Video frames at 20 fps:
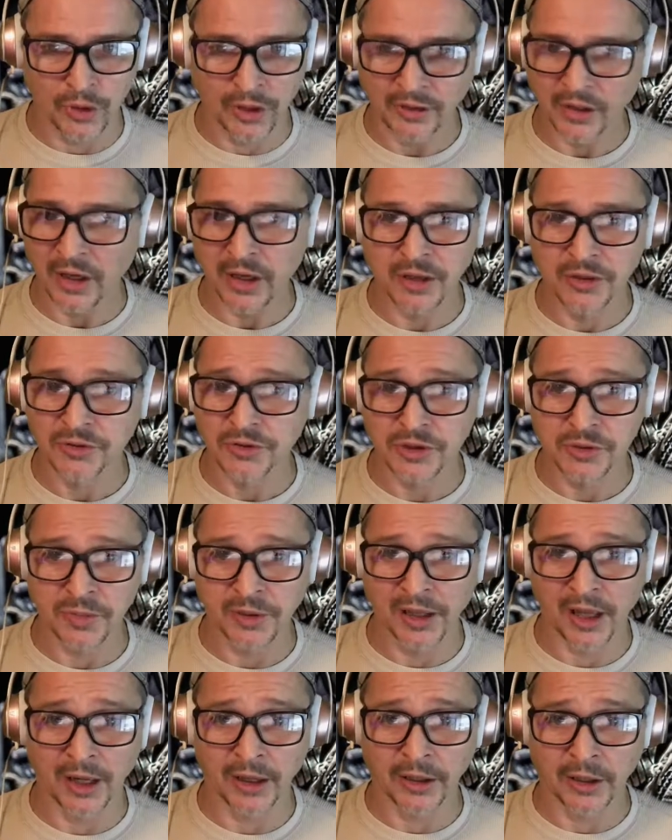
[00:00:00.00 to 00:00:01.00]
that they didn't just
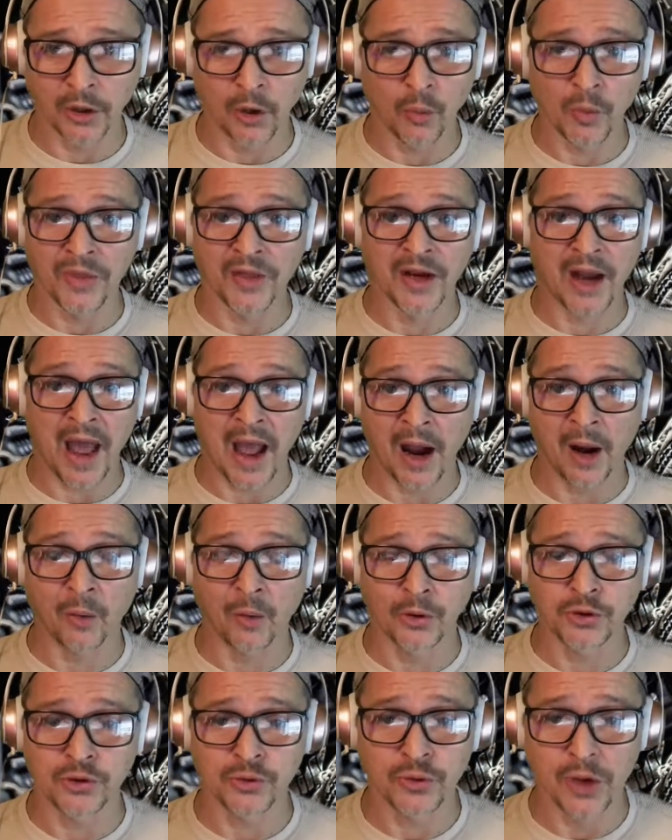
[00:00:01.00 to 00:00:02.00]
be like, you know, within an hour
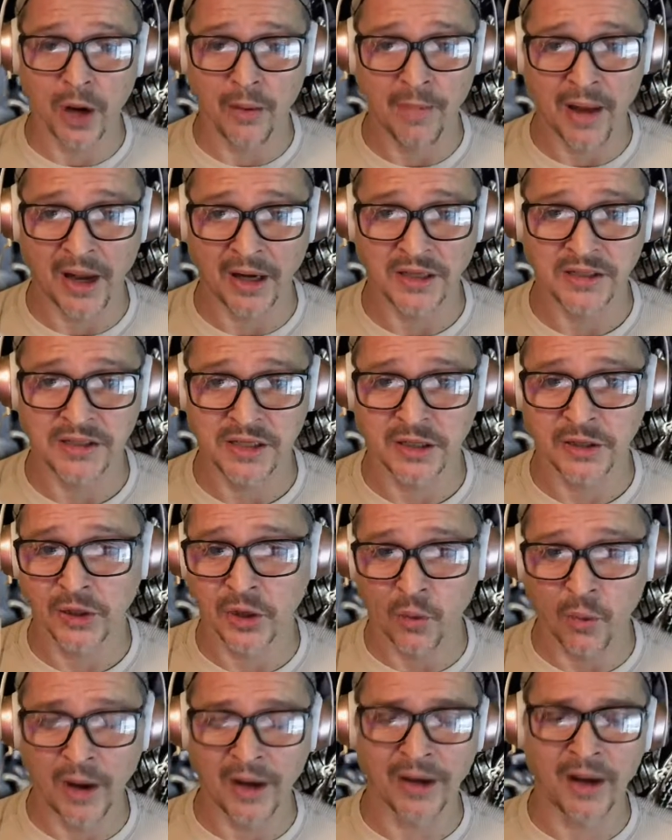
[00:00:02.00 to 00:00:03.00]
or two, come back and say, you
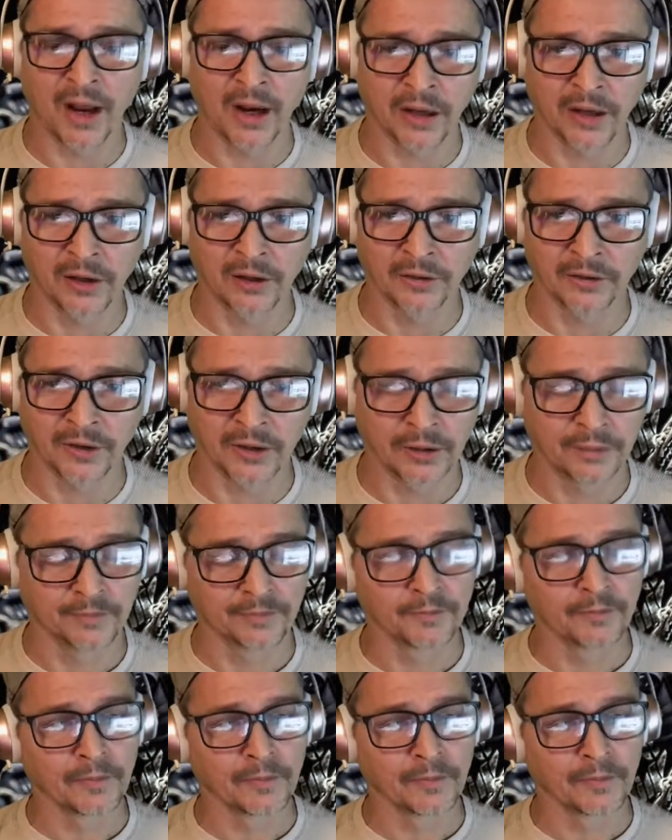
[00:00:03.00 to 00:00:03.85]
know what, not guilty.